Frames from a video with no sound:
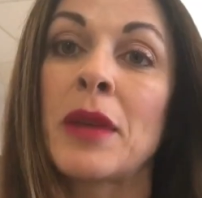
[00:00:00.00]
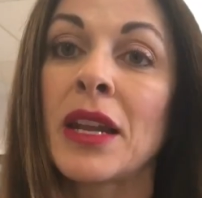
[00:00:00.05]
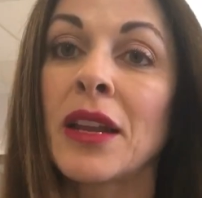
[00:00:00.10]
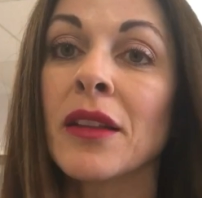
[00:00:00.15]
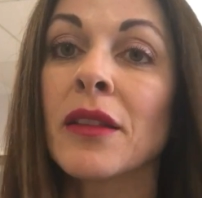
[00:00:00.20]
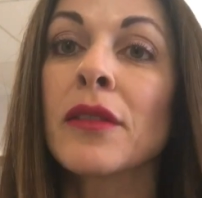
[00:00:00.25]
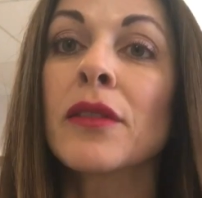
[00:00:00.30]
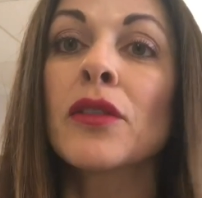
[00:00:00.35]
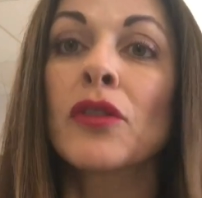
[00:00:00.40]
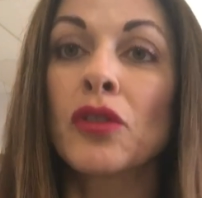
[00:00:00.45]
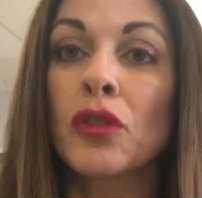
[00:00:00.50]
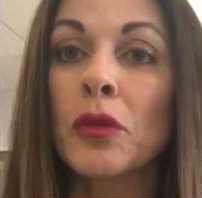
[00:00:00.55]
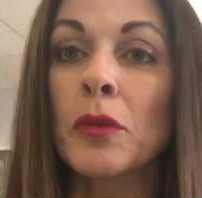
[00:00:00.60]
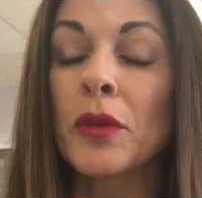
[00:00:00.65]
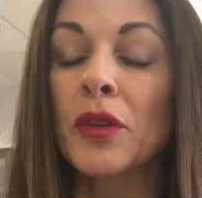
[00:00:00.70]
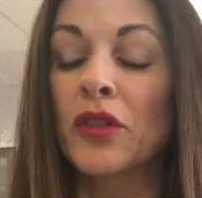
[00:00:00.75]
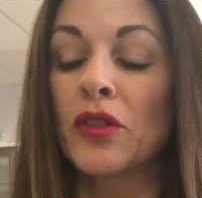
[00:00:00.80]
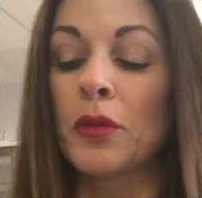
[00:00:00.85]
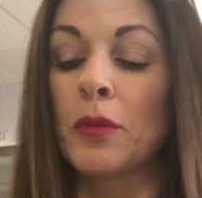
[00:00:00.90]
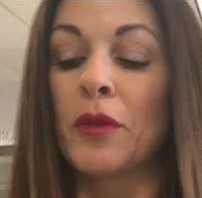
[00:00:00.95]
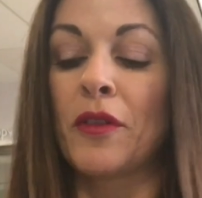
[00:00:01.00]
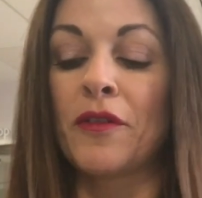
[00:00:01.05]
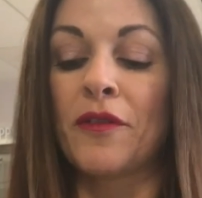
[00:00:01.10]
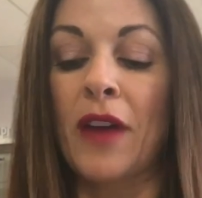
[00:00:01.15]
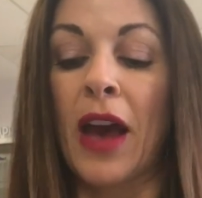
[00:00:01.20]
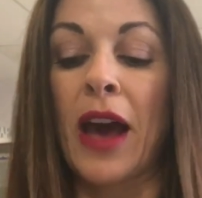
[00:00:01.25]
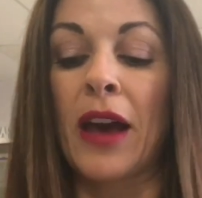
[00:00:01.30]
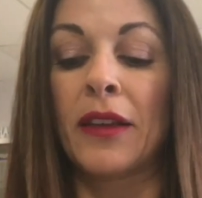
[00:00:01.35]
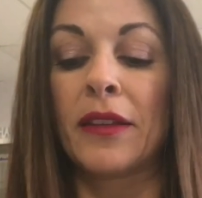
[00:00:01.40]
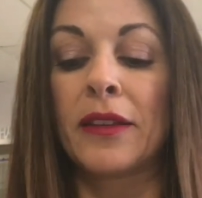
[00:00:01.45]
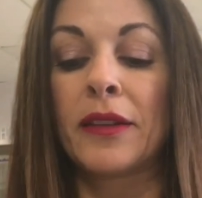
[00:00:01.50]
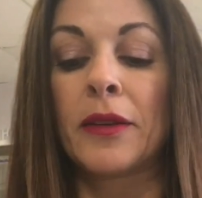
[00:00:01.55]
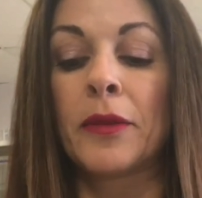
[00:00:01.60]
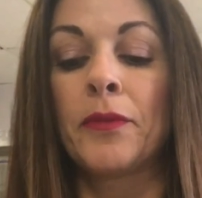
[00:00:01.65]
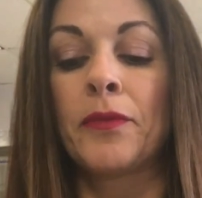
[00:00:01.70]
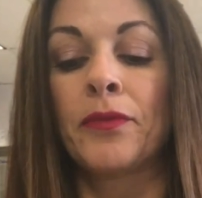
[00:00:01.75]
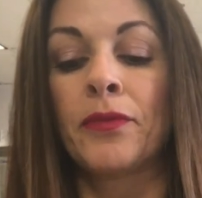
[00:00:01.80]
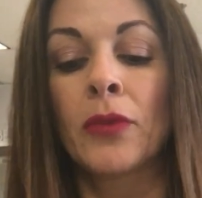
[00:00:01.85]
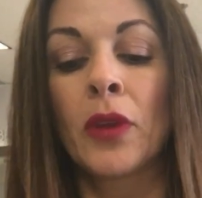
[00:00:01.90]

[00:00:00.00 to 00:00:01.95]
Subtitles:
minutes, super fast.